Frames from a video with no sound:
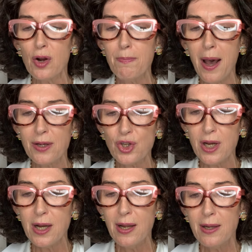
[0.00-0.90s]

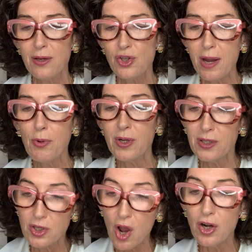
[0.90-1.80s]
Obagi, shame on
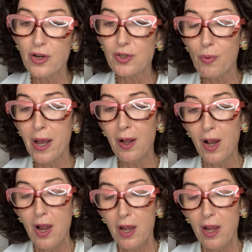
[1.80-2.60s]
his daughter as well,